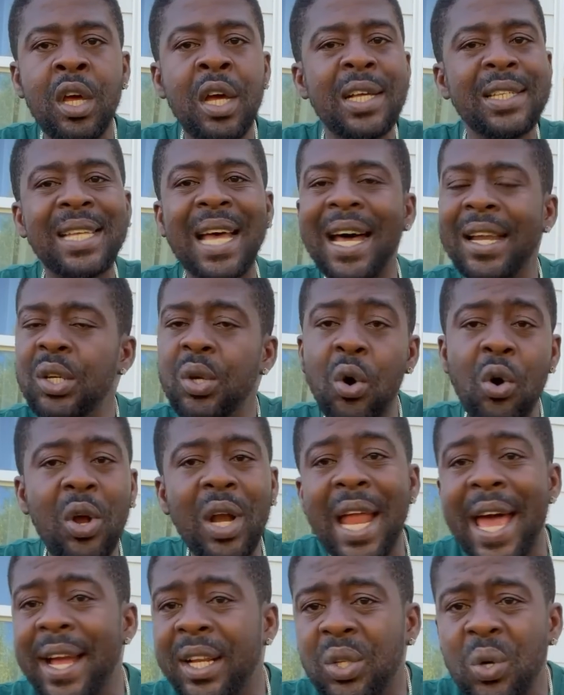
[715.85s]
So I don't
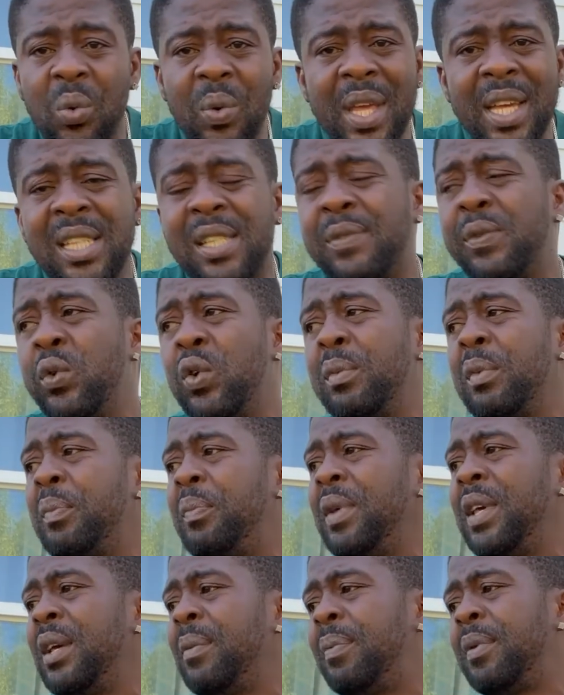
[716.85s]
like to waste food, my
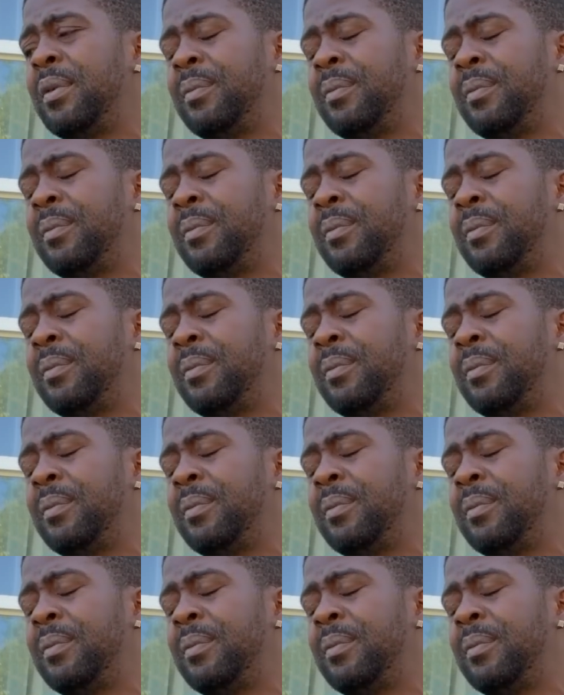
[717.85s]
people.